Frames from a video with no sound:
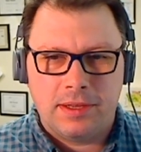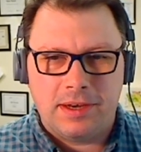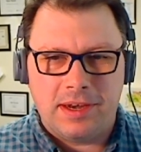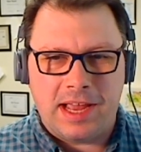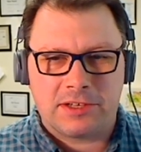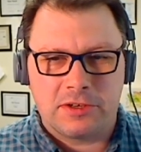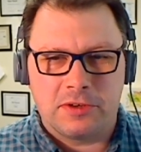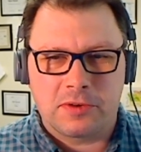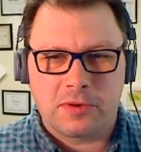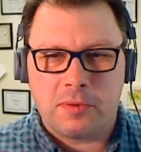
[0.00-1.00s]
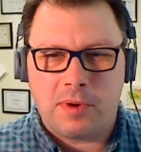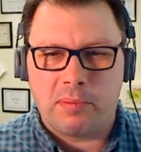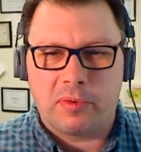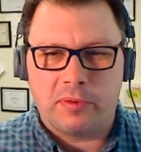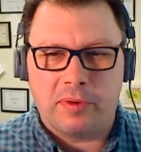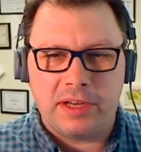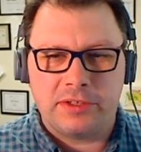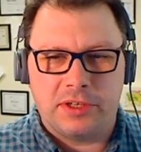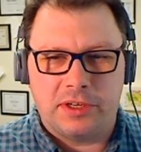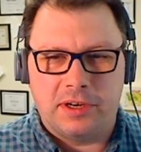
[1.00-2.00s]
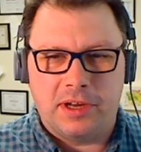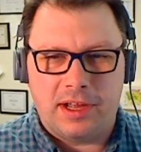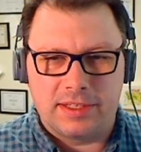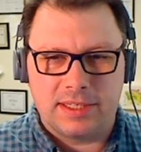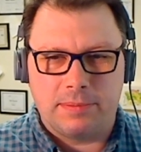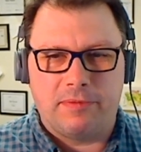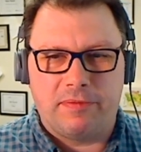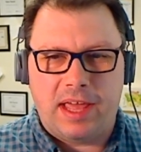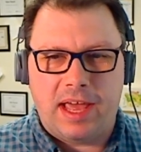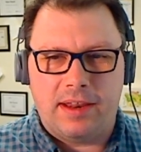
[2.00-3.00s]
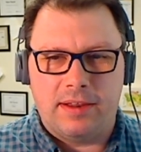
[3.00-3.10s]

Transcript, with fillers: national cooperation on some of that.